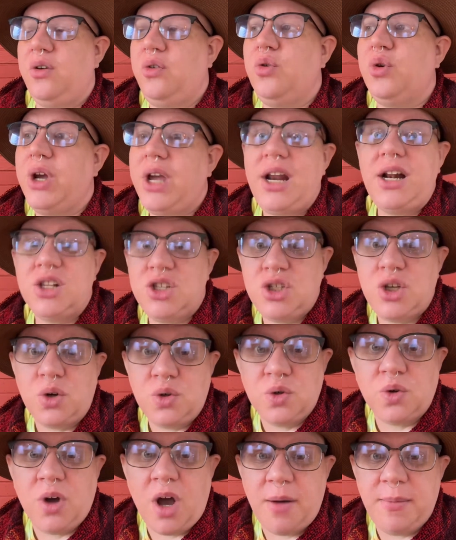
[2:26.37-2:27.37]
created
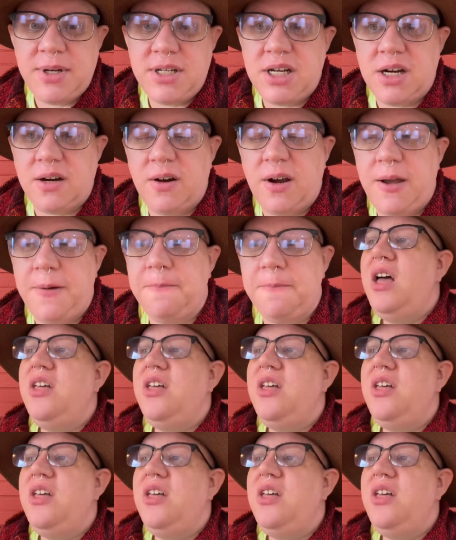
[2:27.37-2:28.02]
social commentary.